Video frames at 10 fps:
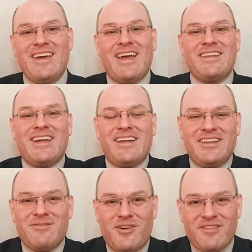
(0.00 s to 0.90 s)
And again,
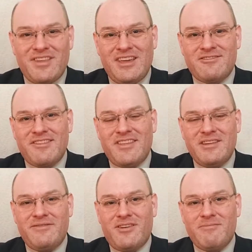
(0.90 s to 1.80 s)
it was
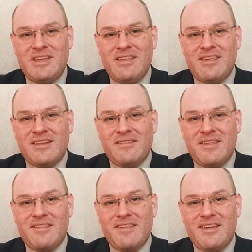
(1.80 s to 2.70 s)
interesting for me that
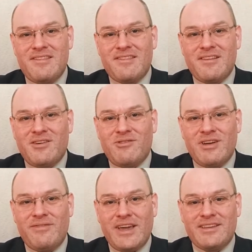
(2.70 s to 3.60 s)
this is so
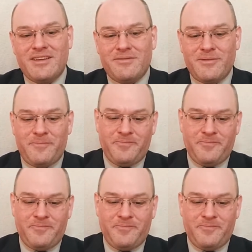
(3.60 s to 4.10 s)
effective.